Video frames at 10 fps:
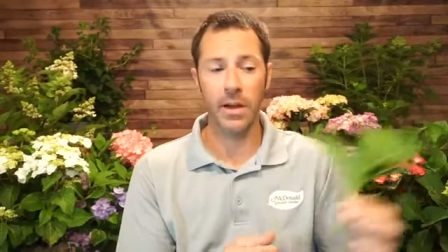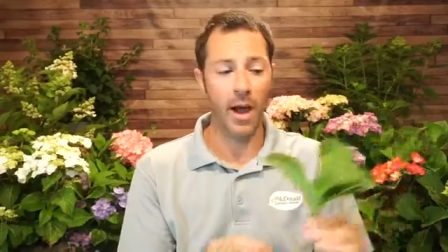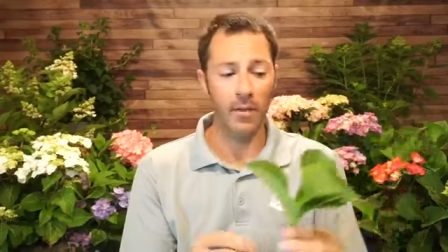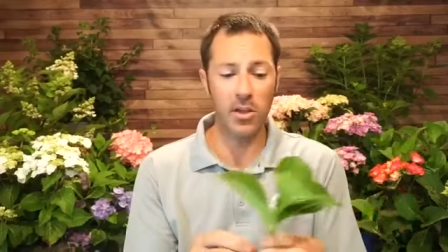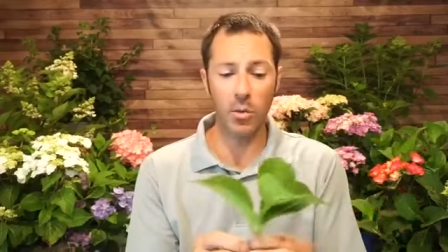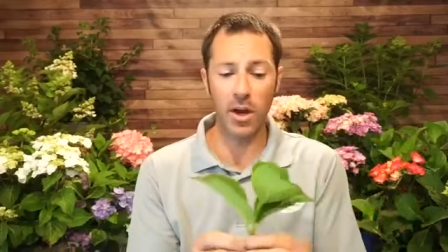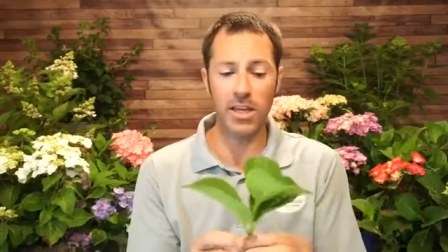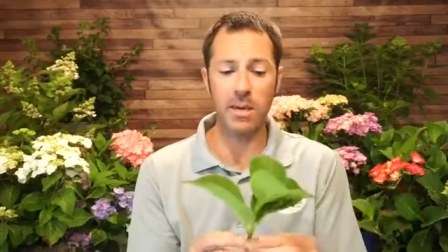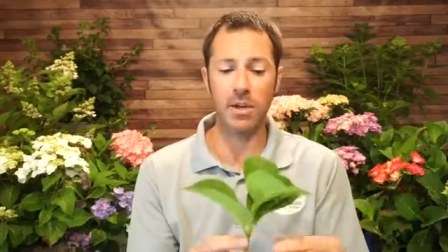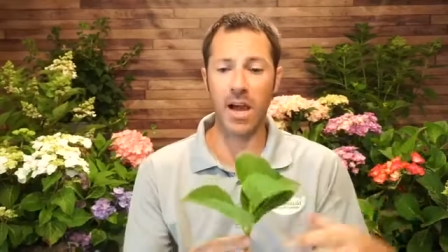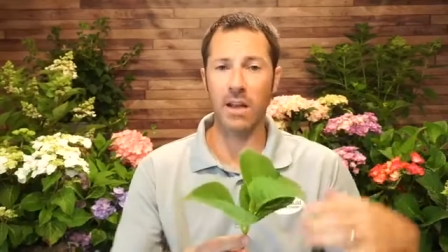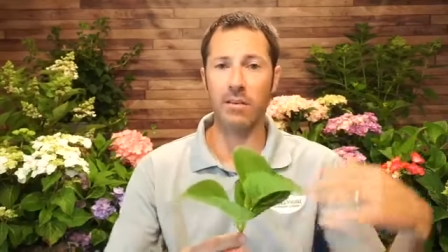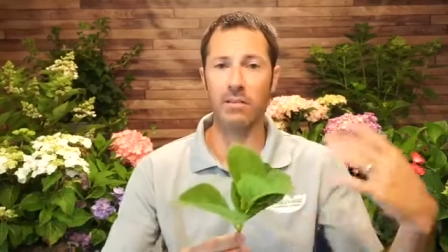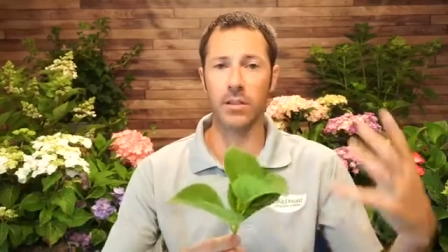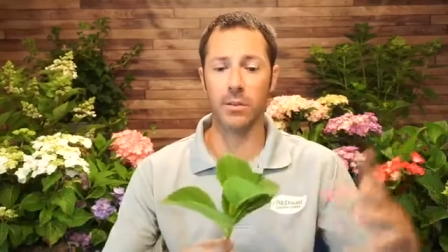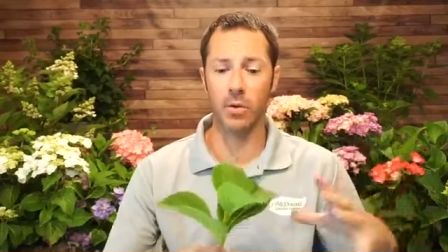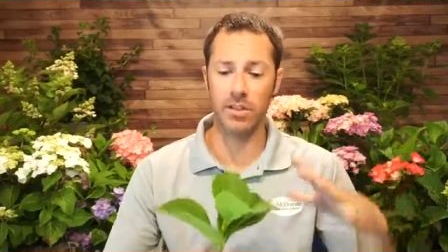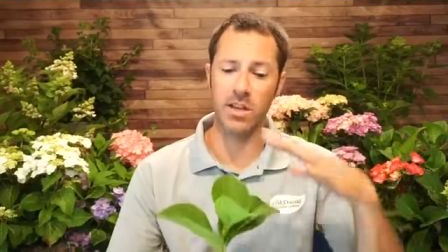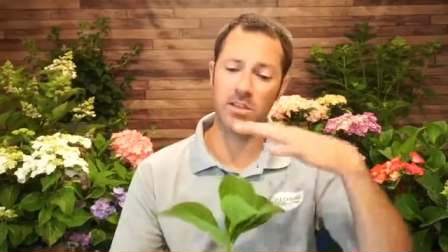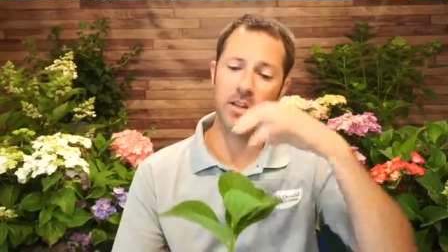And then you want to keep it kind of evenly moist. Now,